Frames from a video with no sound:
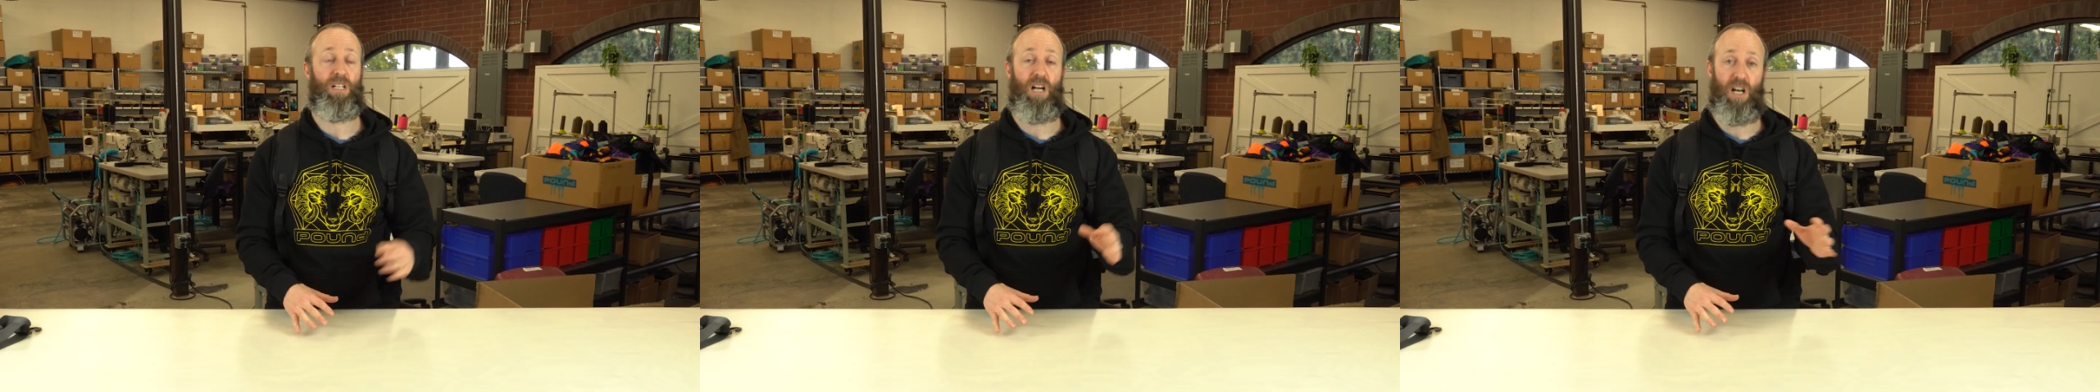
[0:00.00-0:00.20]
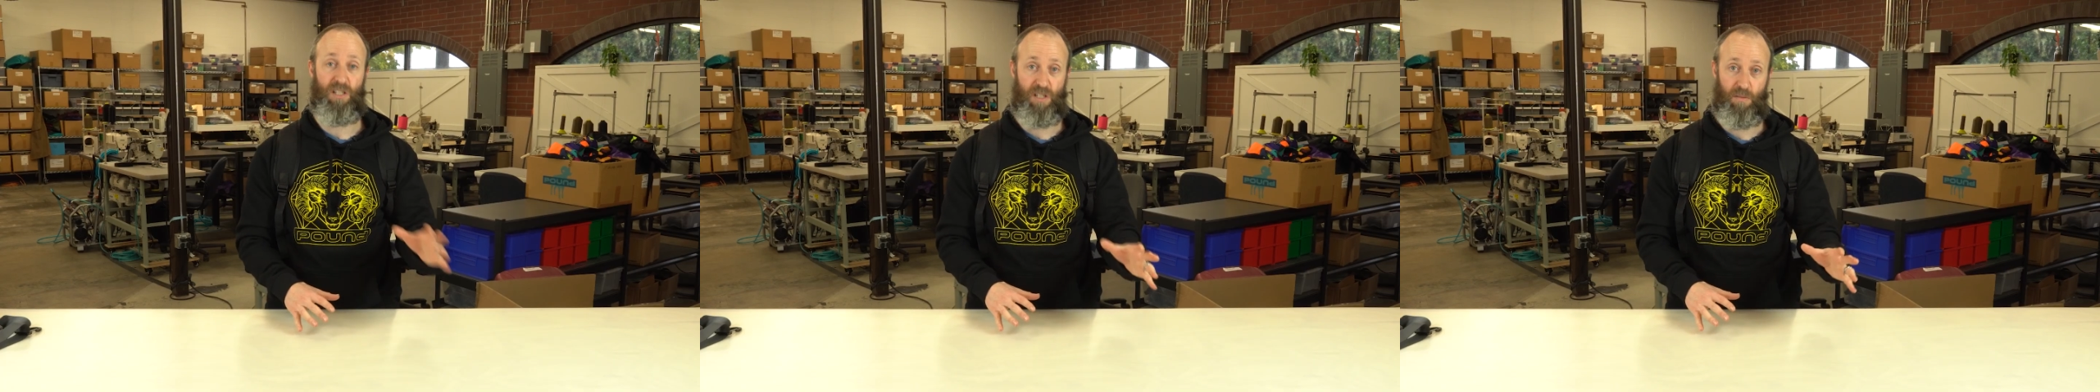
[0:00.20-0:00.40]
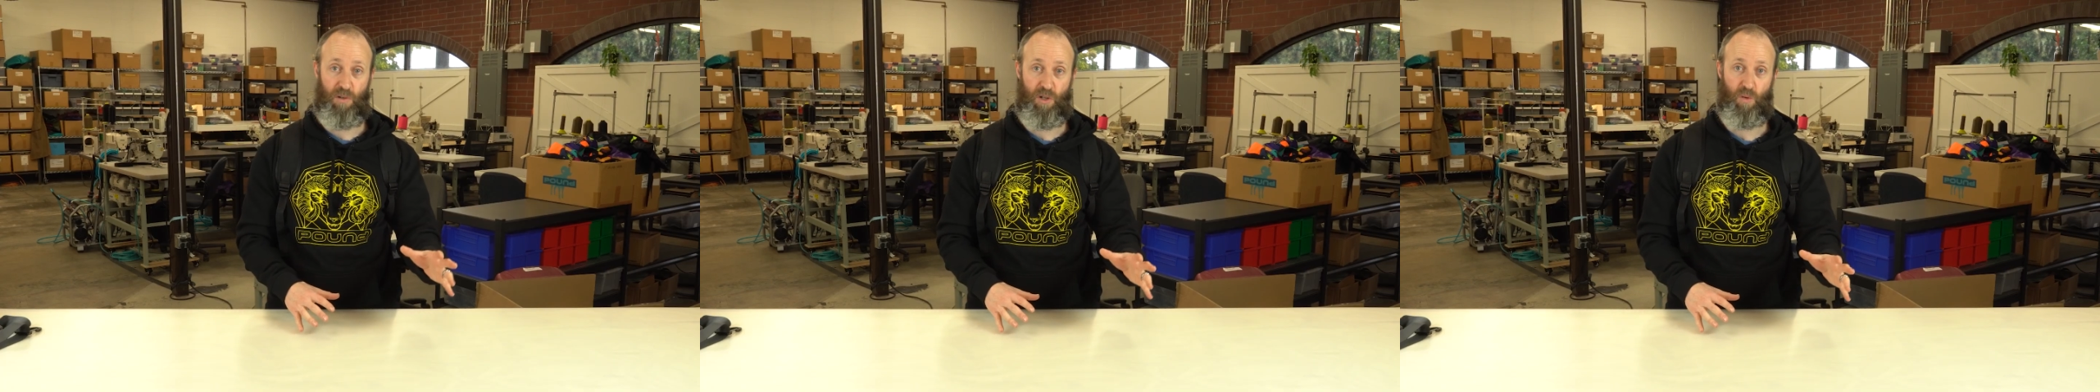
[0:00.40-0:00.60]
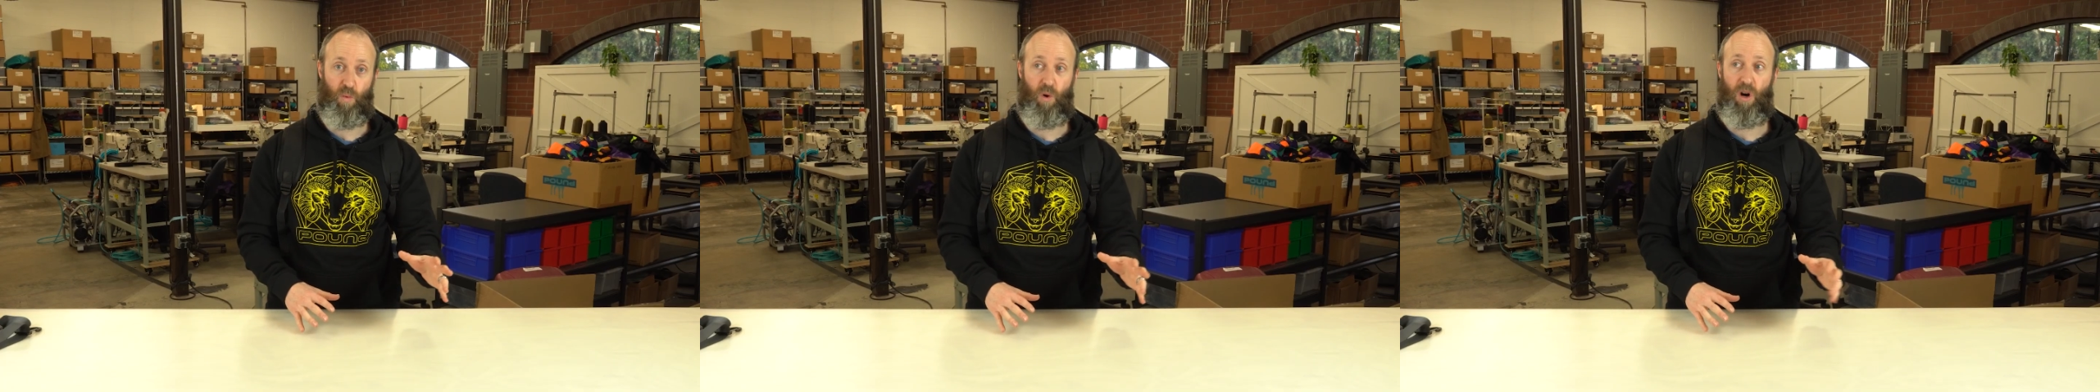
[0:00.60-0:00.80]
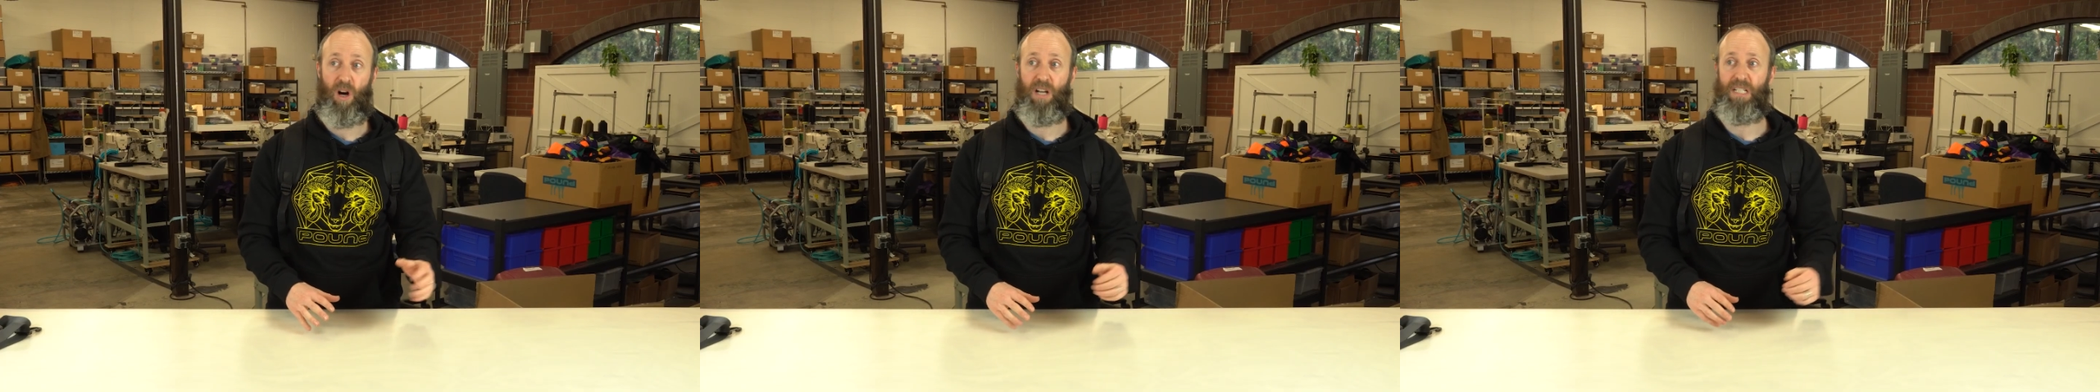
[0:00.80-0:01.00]
customers
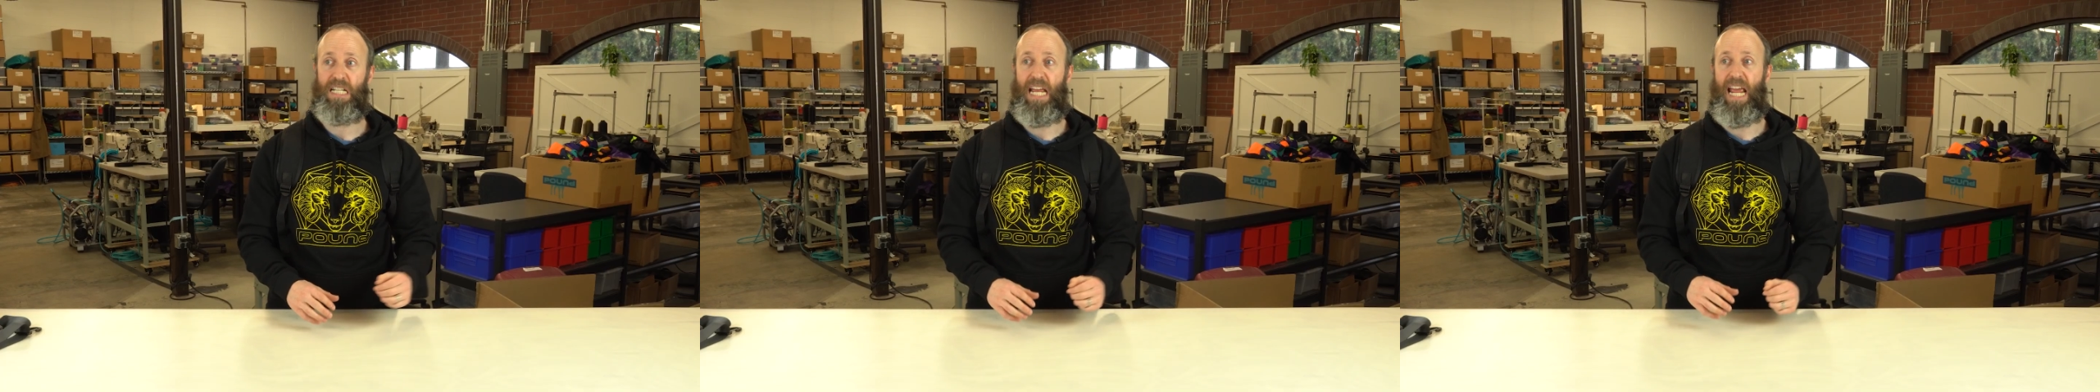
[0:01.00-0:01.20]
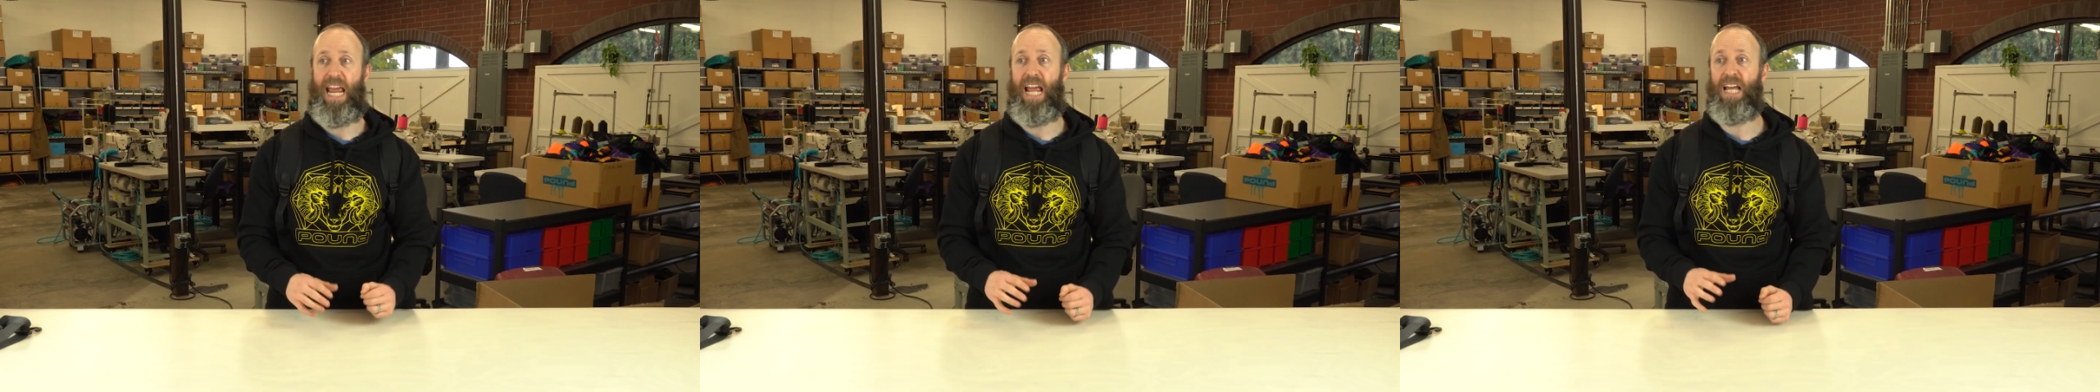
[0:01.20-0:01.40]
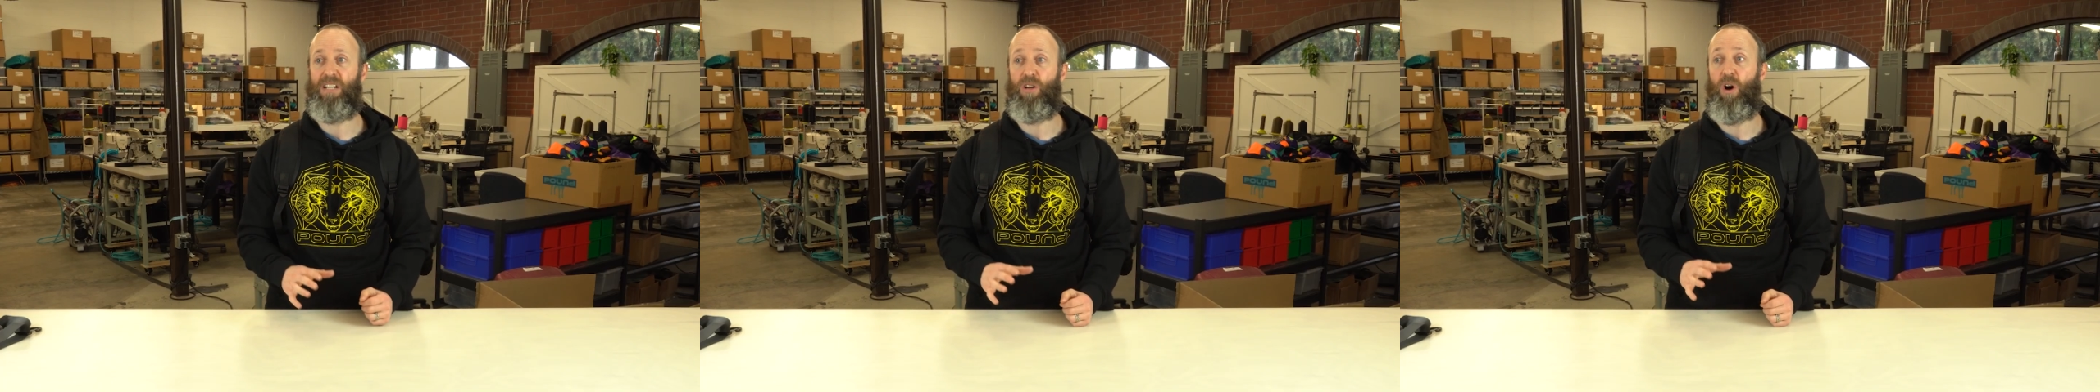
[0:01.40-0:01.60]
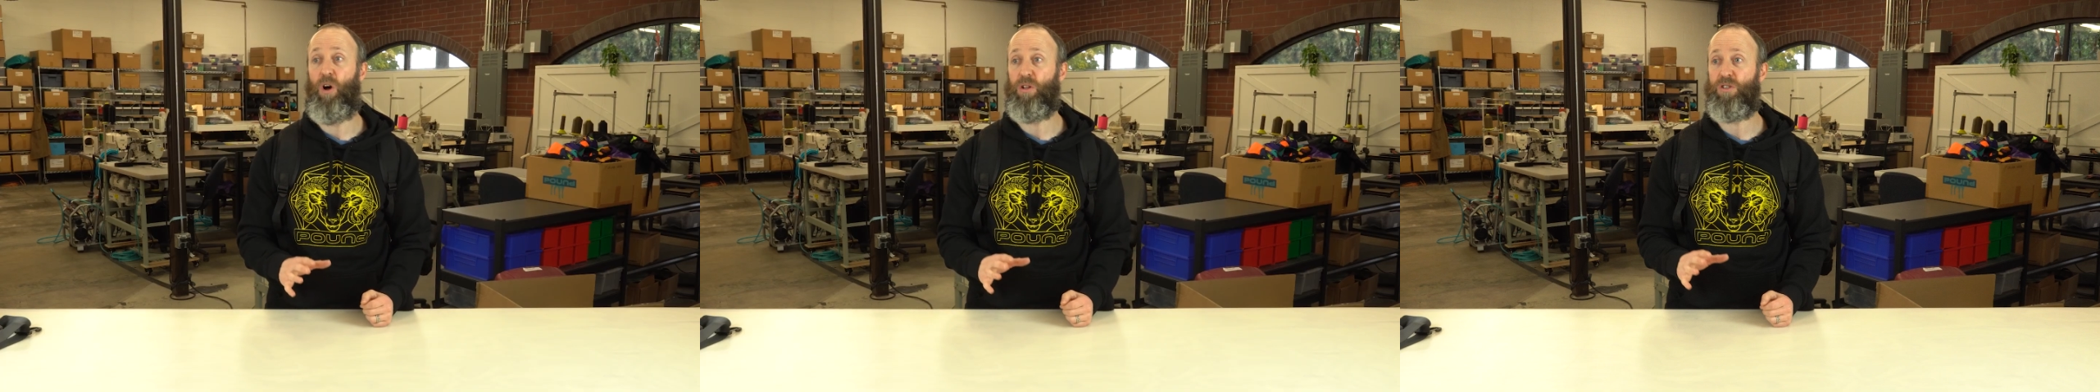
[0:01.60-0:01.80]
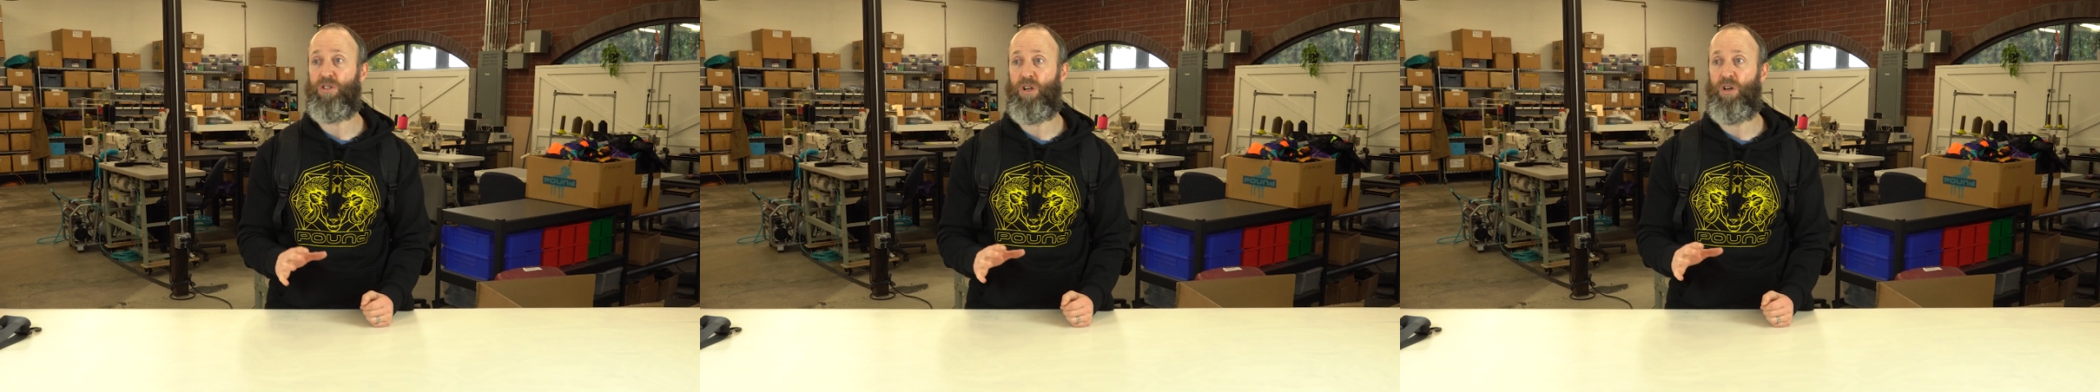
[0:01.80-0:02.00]
want and
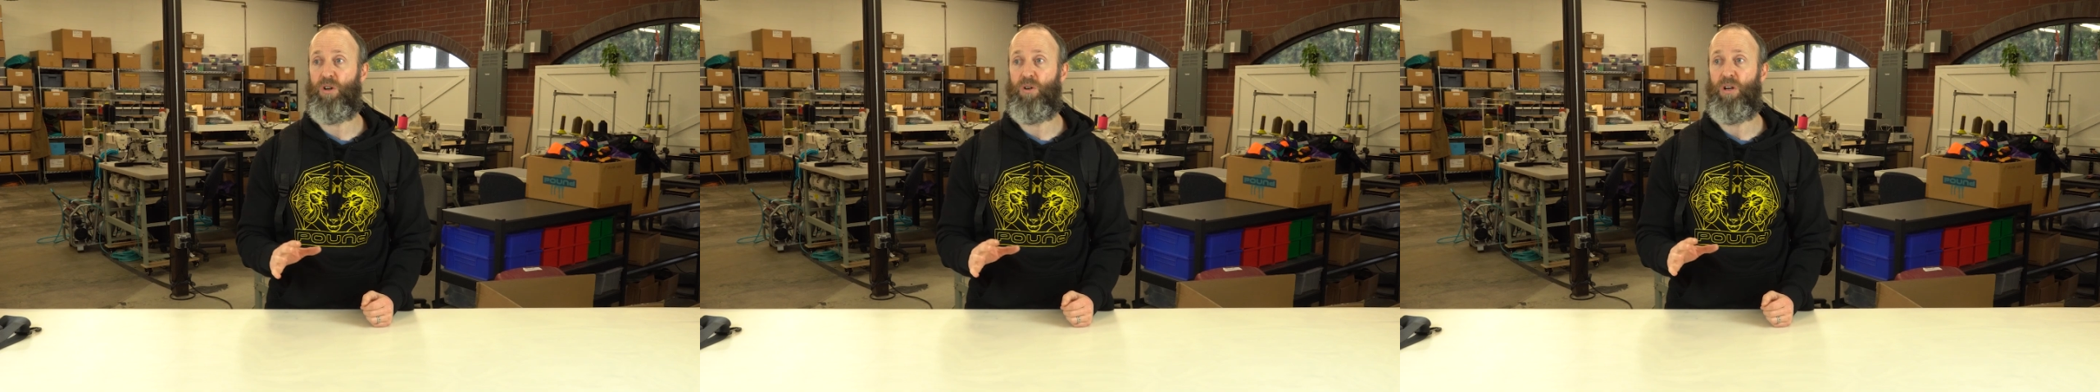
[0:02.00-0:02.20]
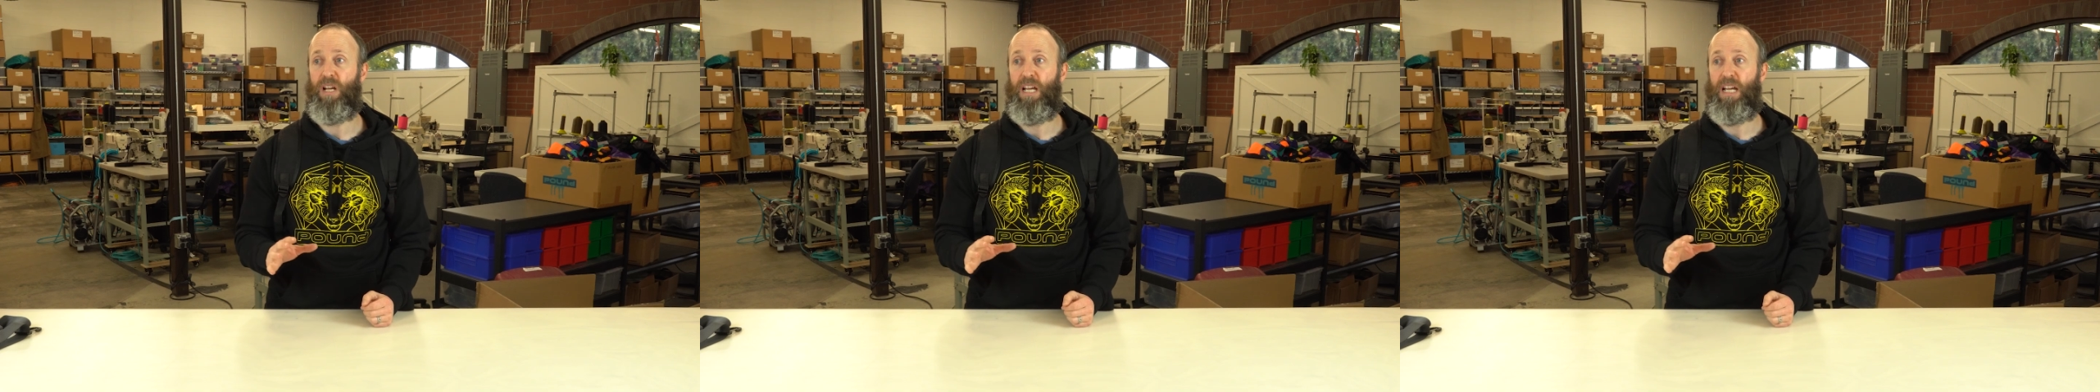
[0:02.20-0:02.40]
also